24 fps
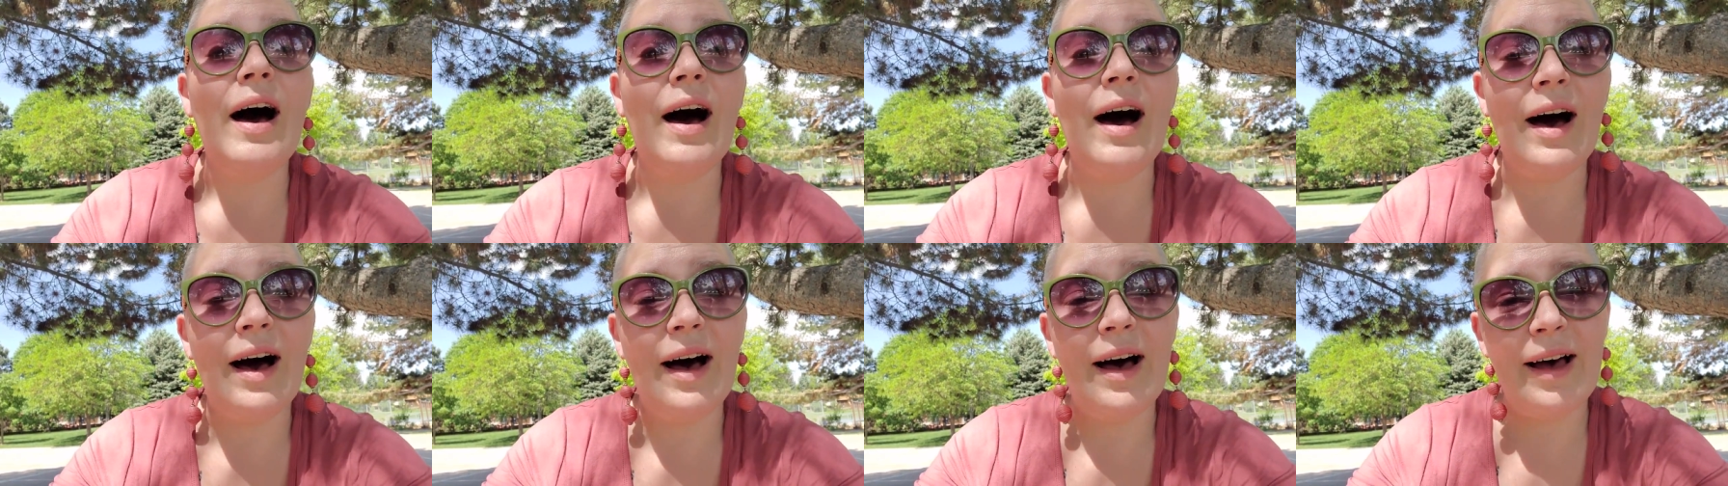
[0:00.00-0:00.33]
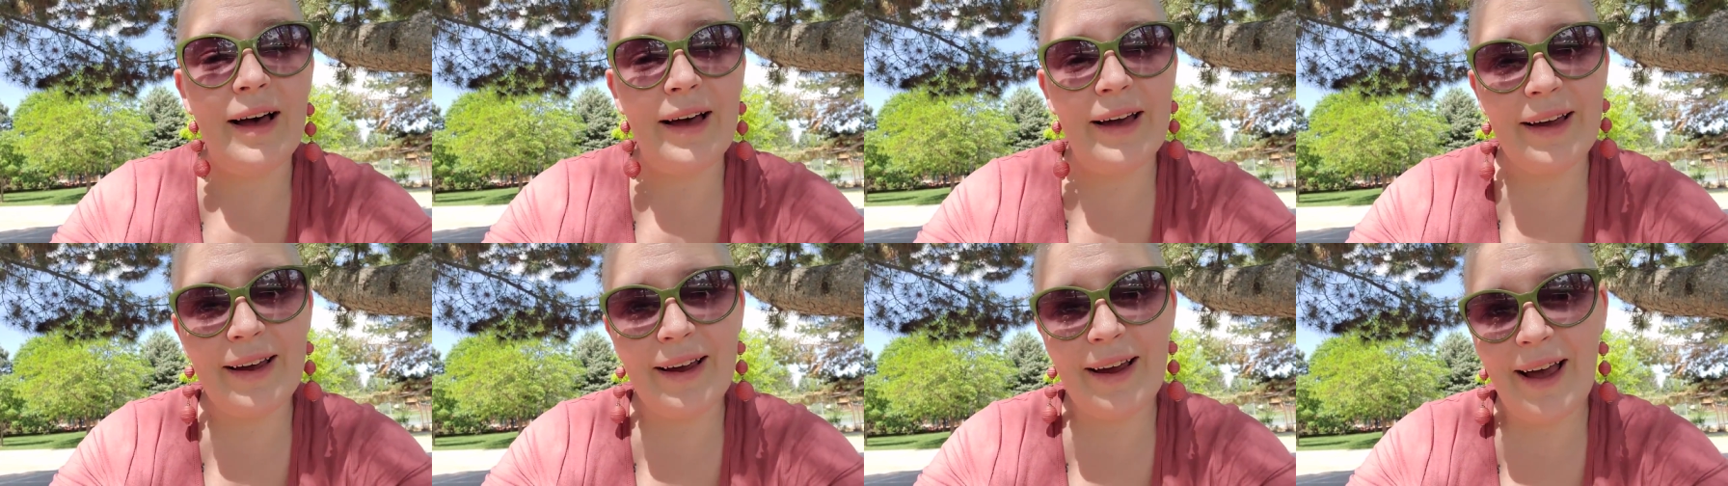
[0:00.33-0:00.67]

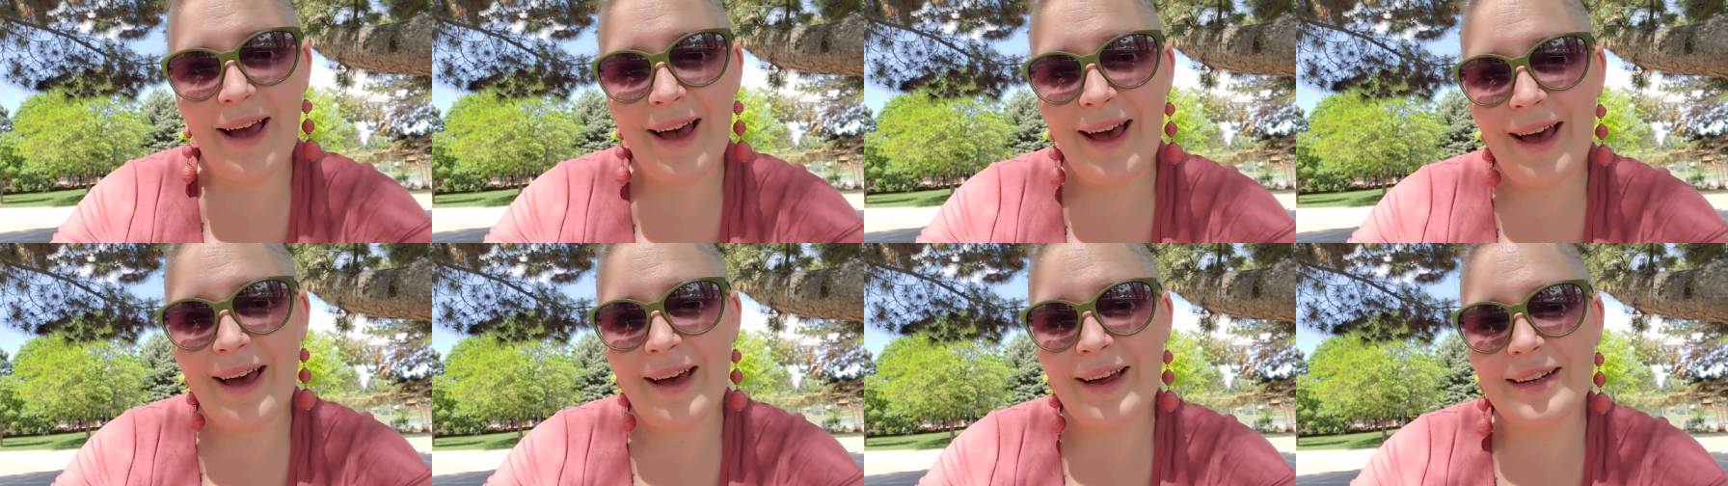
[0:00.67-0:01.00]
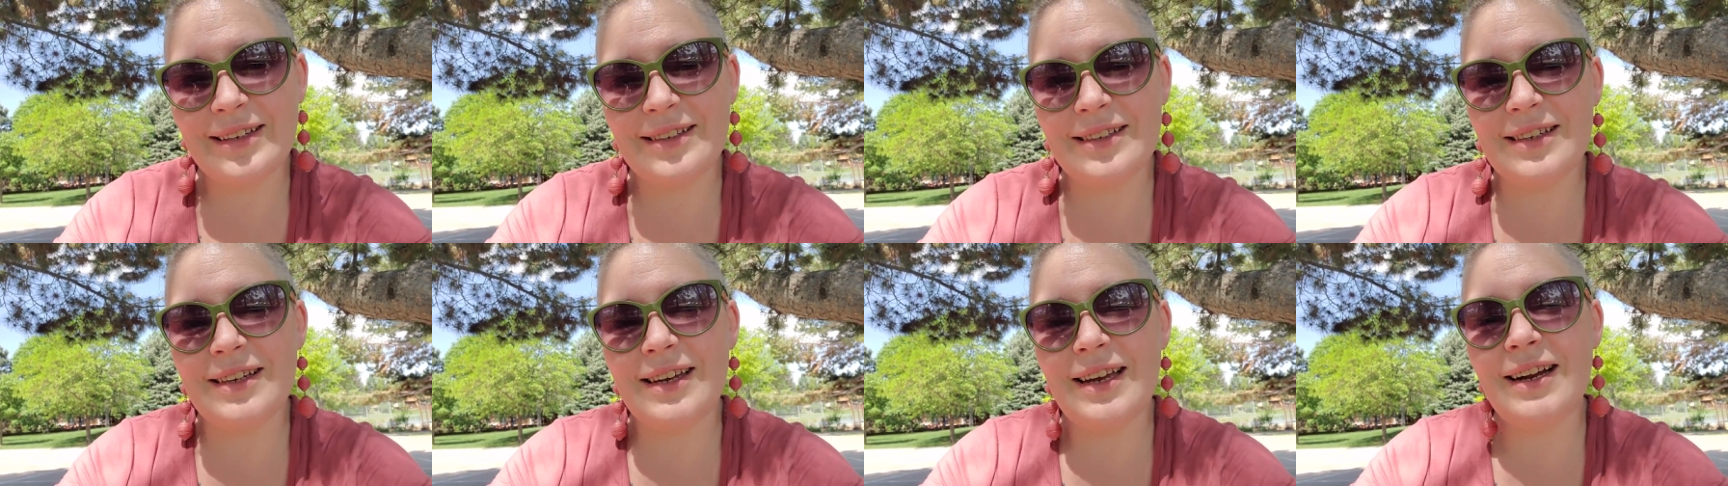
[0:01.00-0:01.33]
I
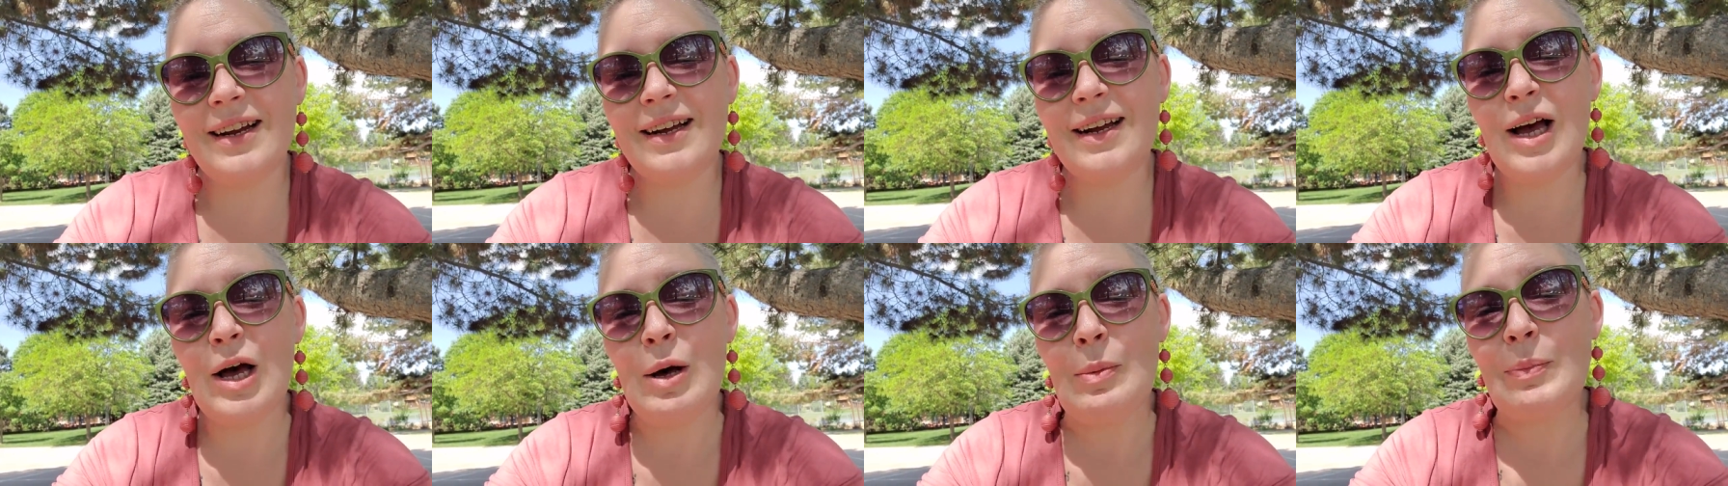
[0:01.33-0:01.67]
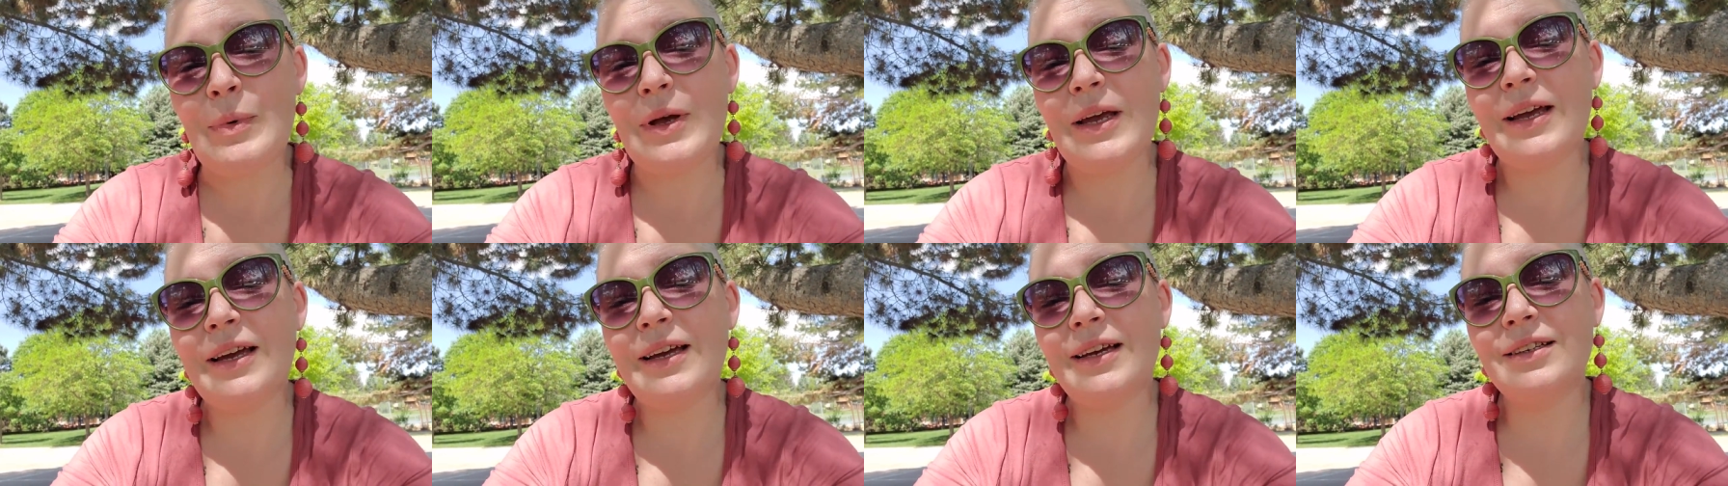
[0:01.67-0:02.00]
had to get a
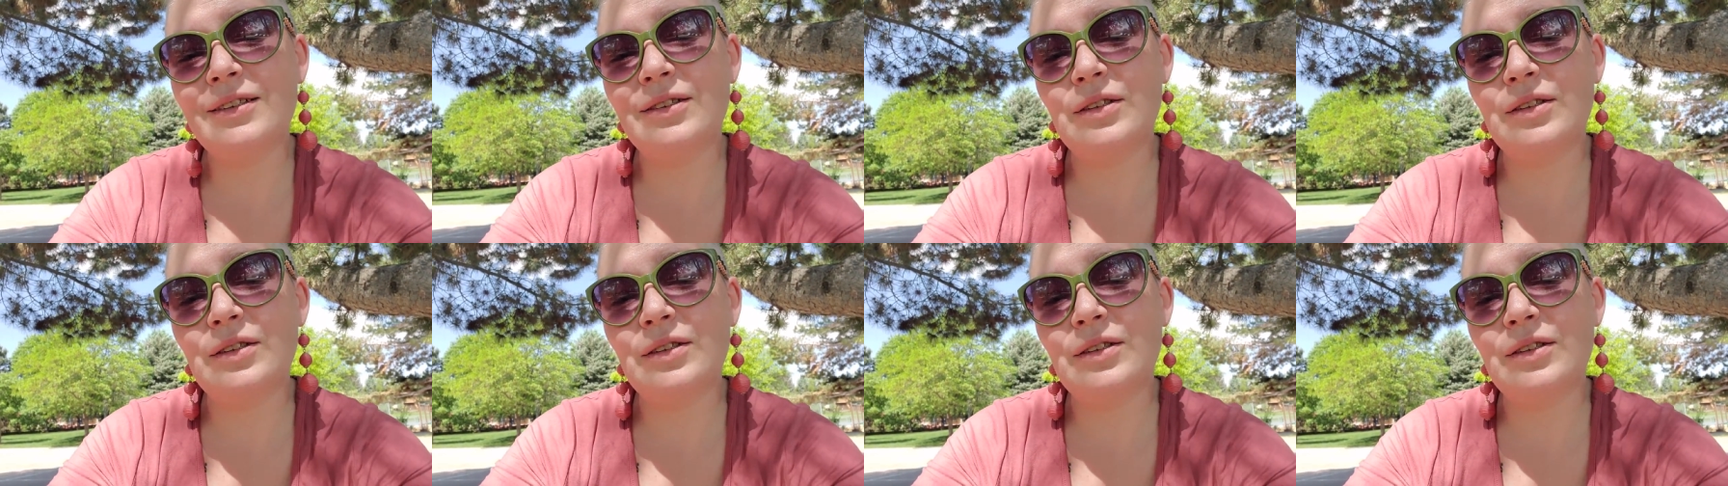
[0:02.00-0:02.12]
copy.